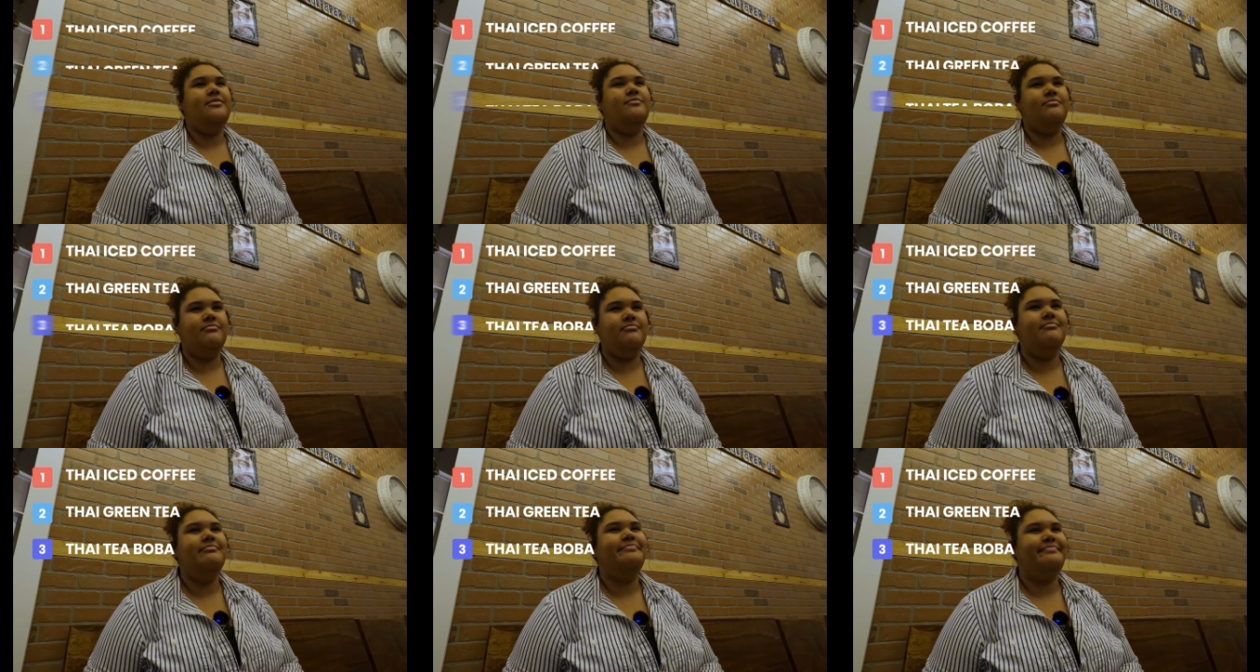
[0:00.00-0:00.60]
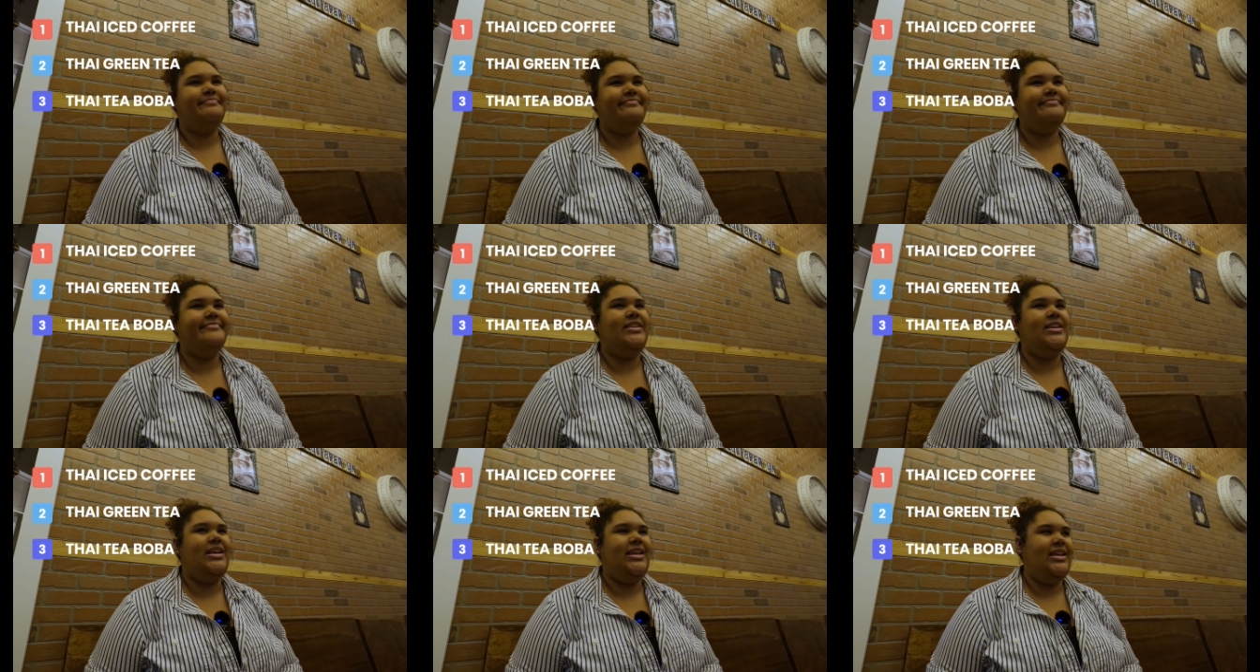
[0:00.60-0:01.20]
Oh, the Thai. So
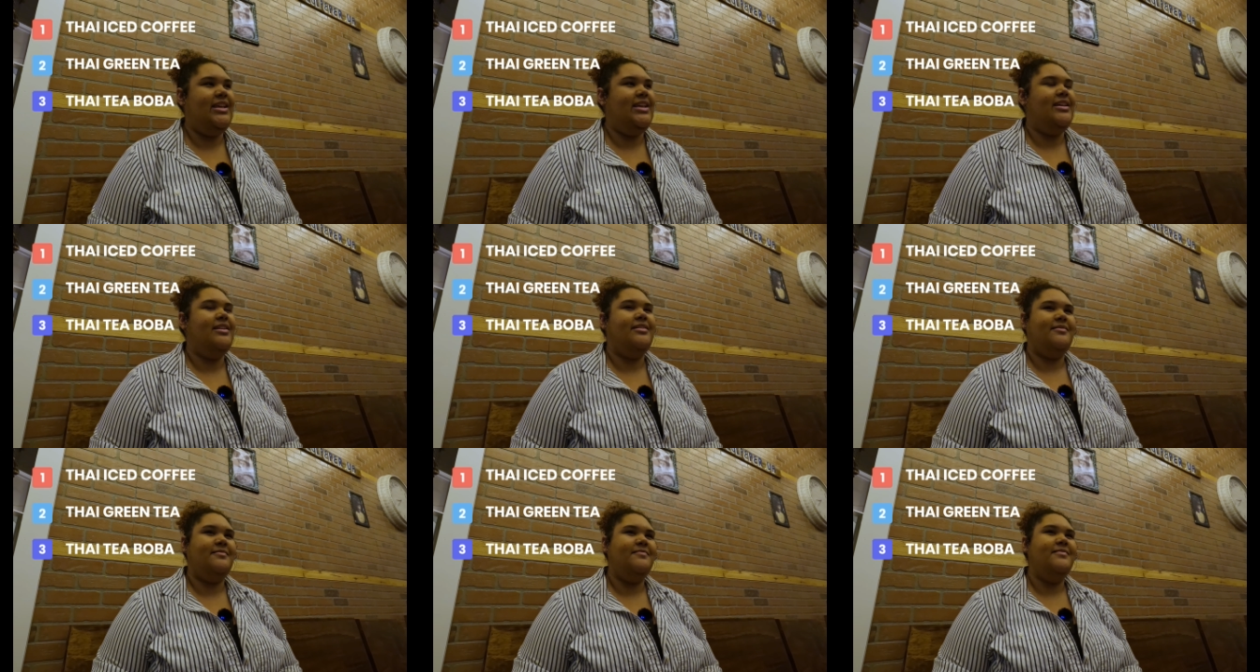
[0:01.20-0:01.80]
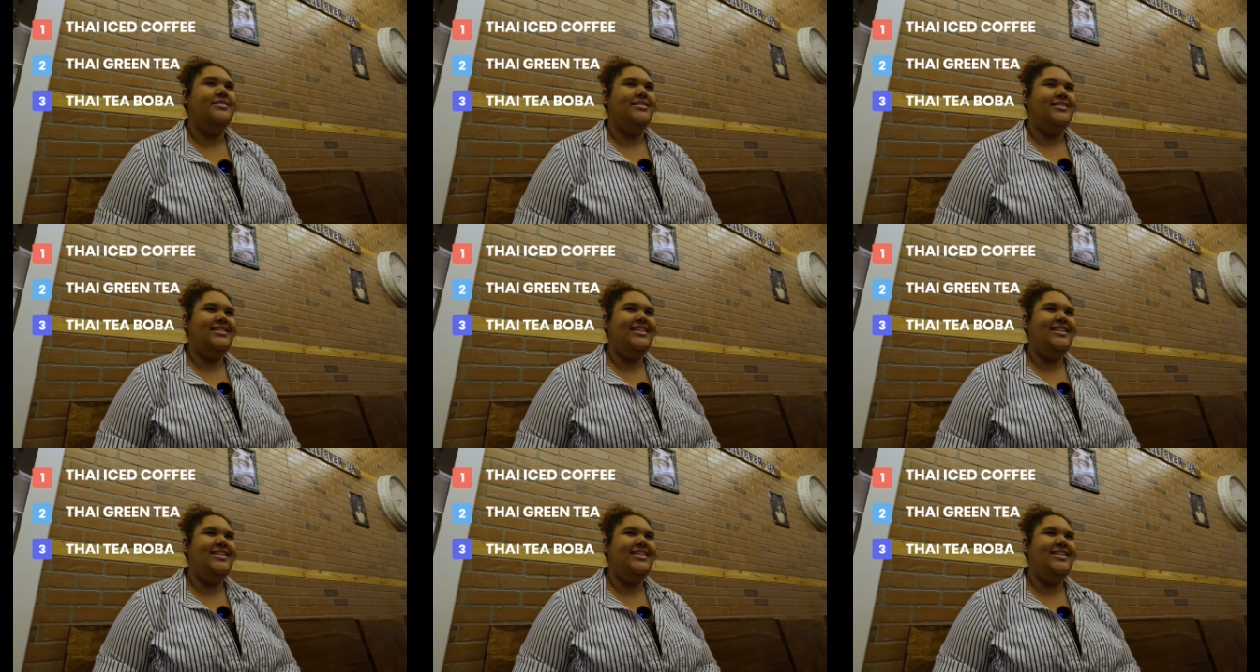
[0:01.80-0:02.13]
you you on the opposite with the